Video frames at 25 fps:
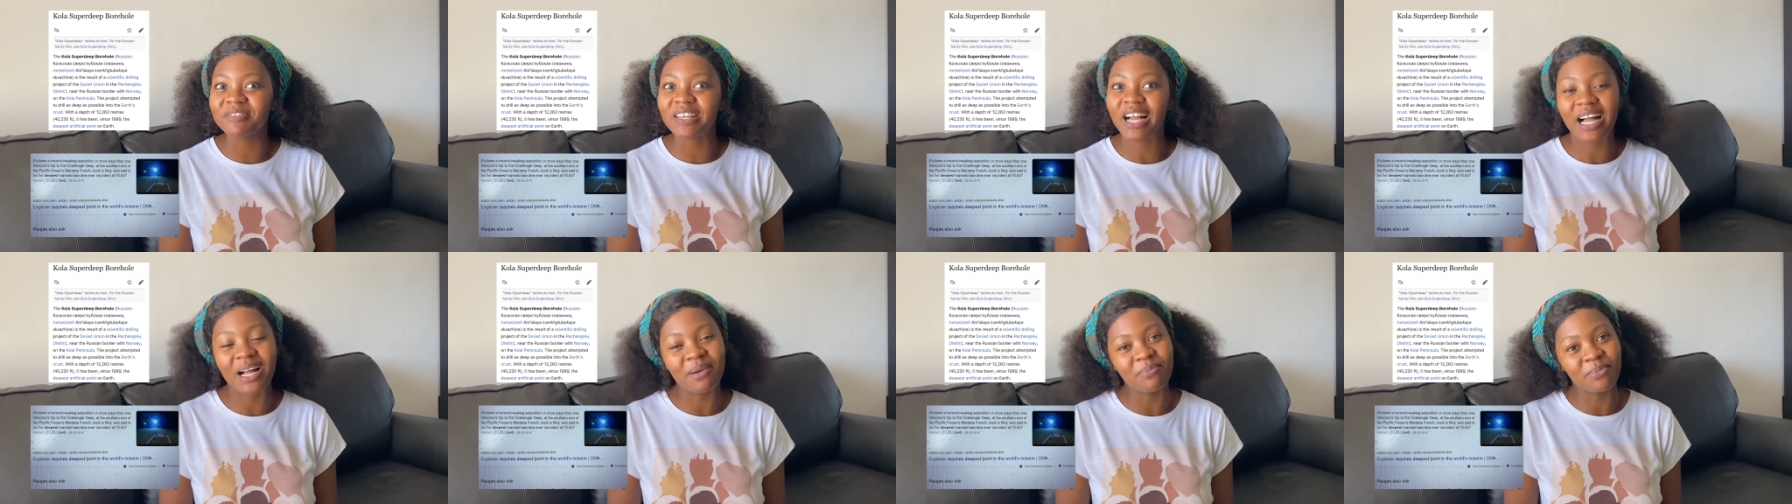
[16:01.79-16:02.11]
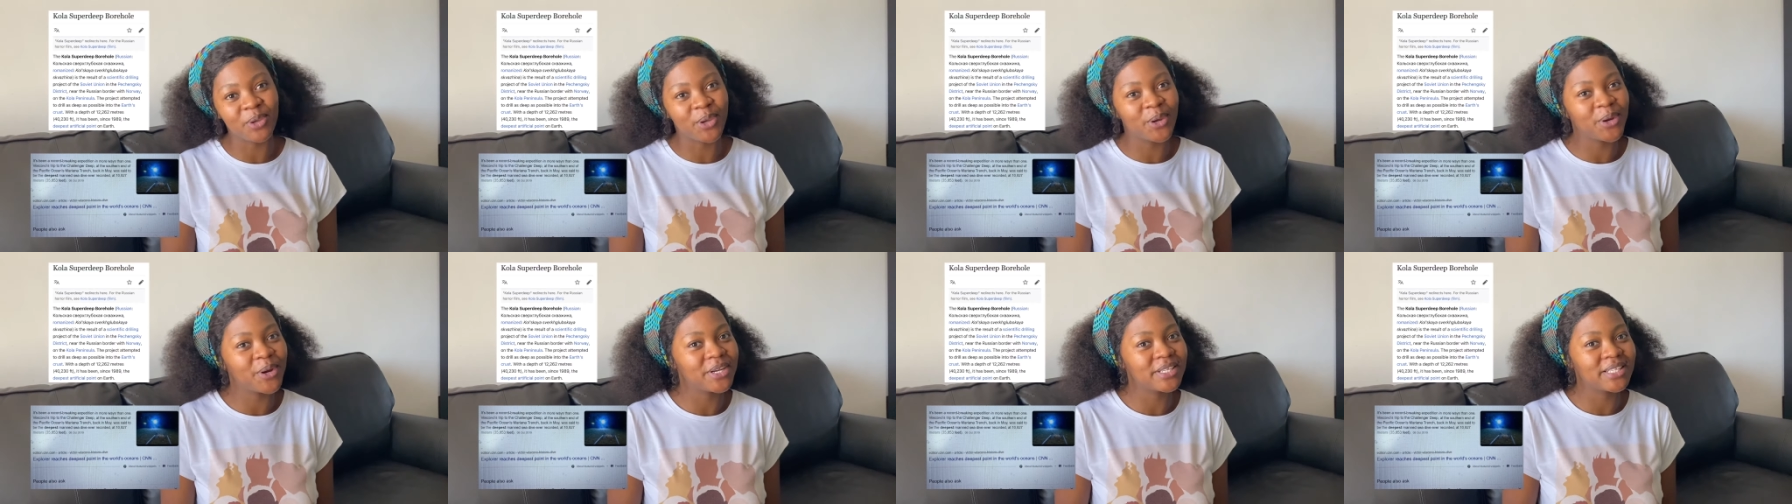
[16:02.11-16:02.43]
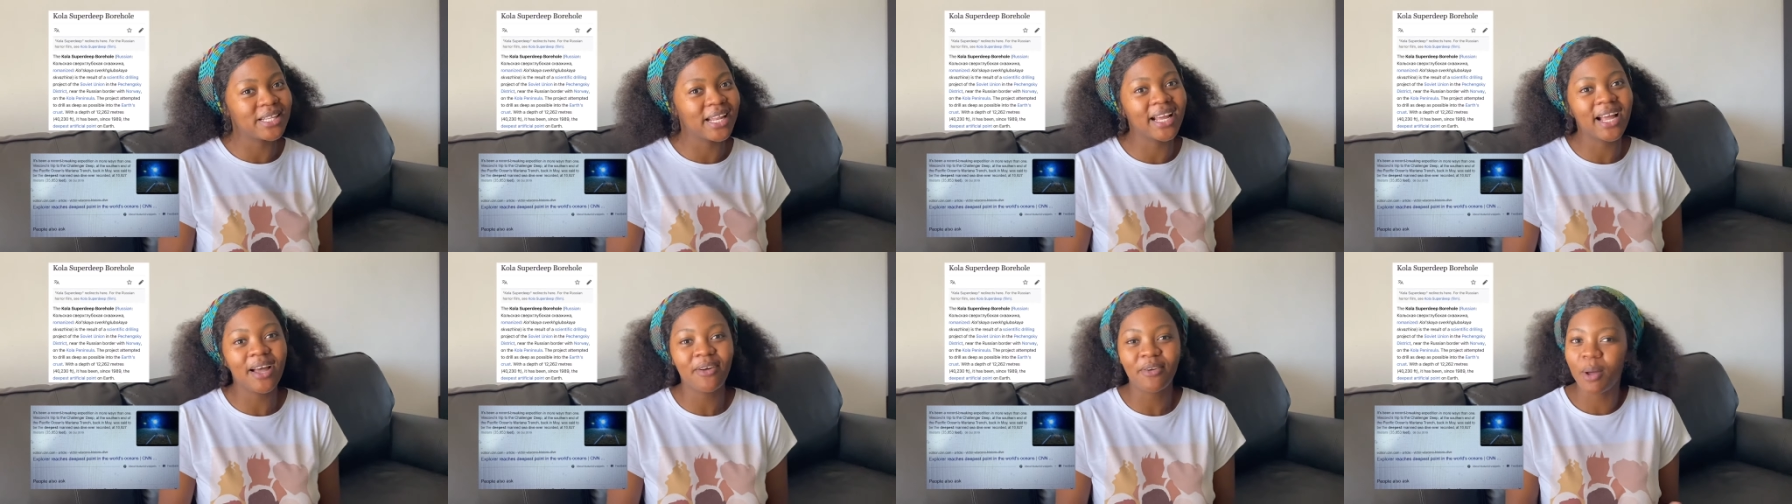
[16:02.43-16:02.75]
I'm curious,
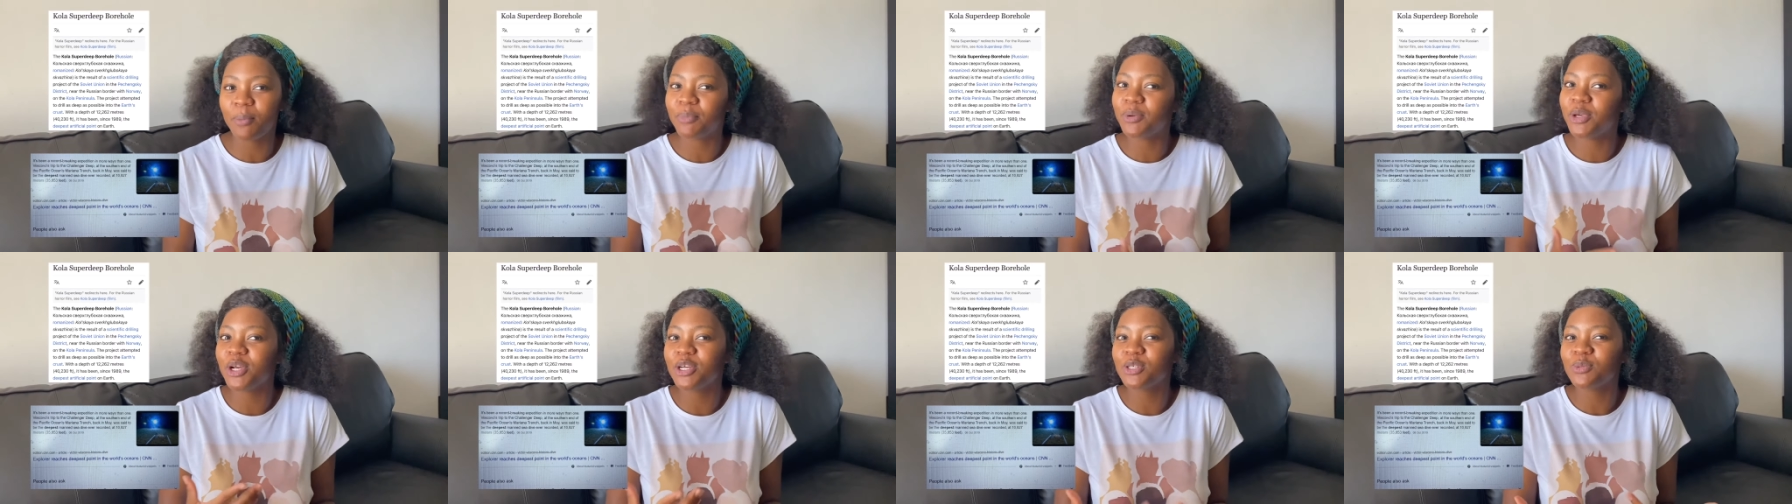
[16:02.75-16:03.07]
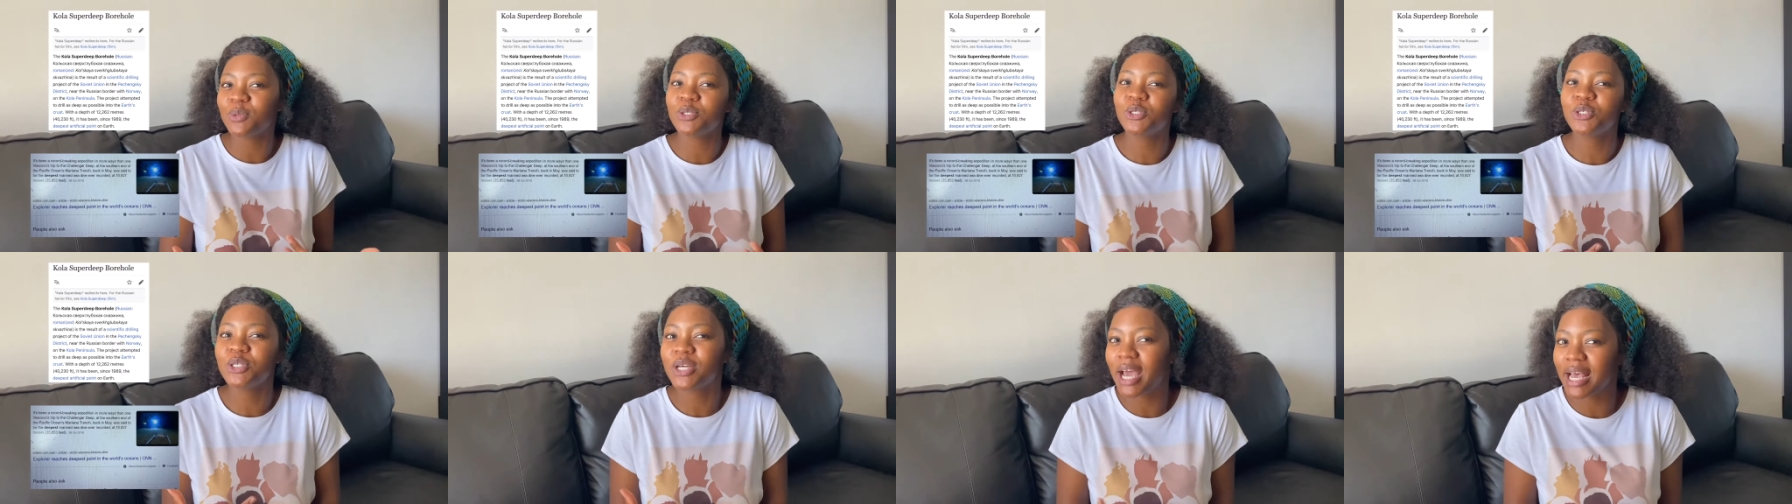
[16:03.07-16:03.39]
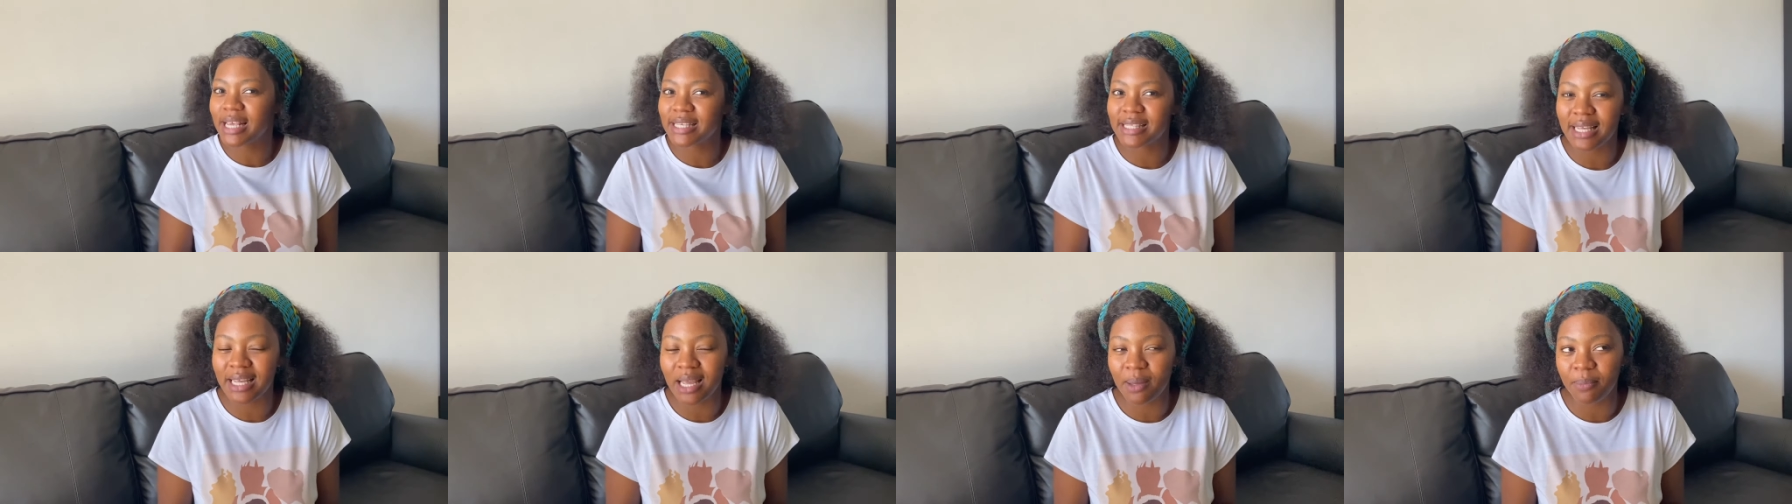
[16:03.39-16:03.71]
like I'm curious what you
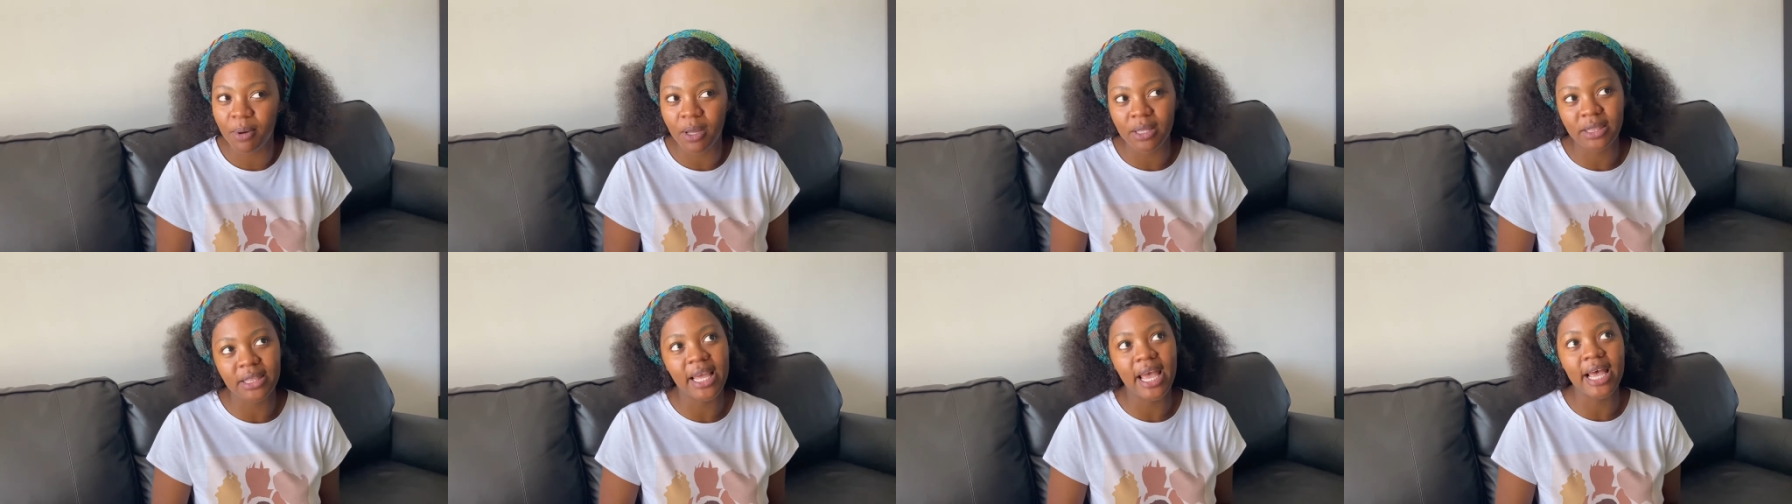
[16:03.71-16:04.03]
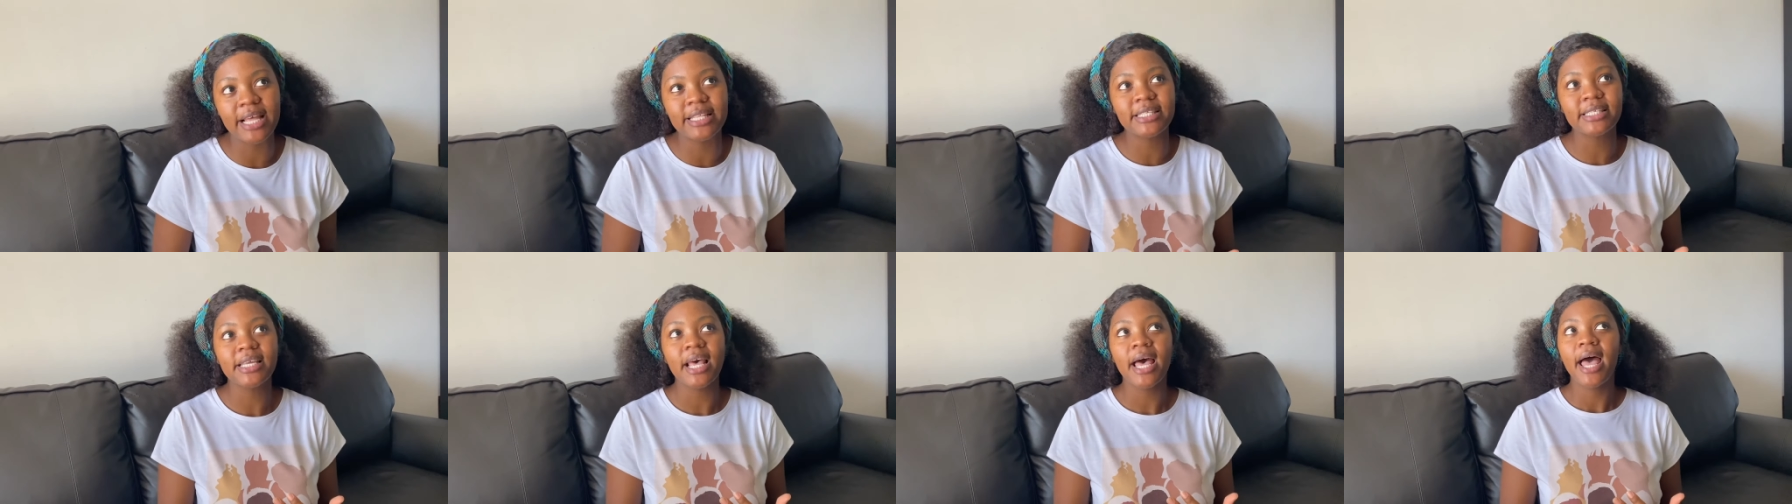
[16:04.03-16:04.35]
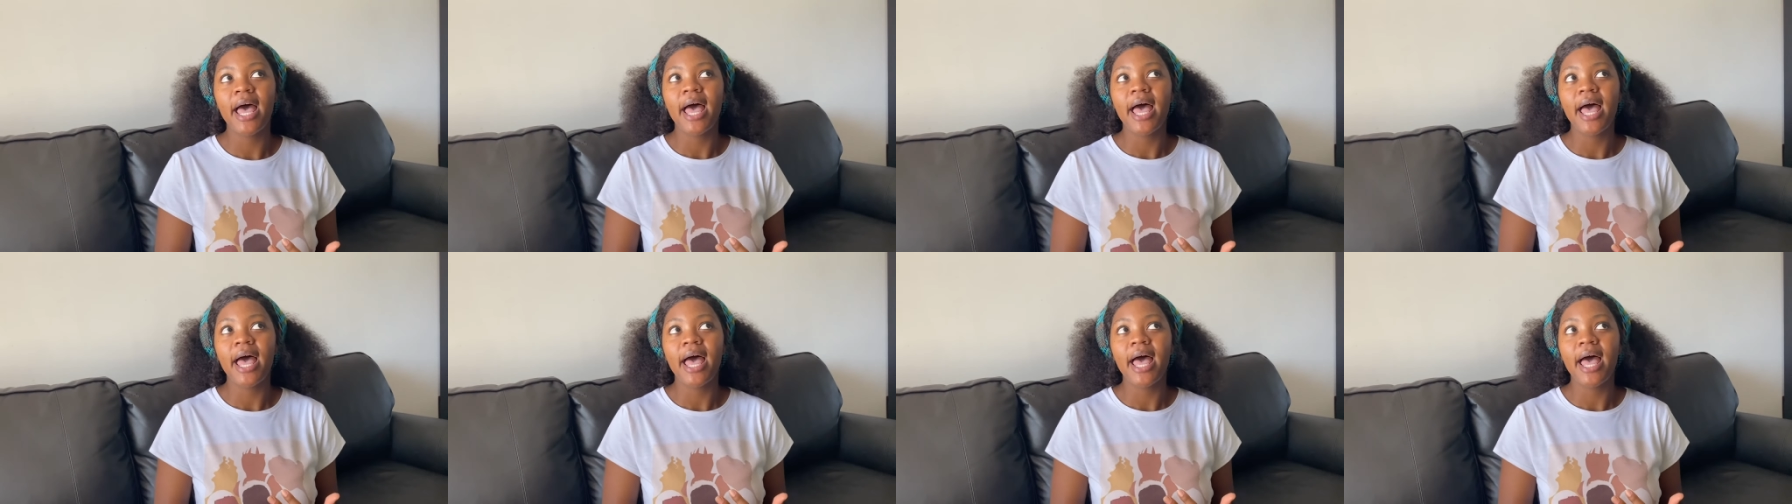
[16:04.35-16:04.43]
guys think about that,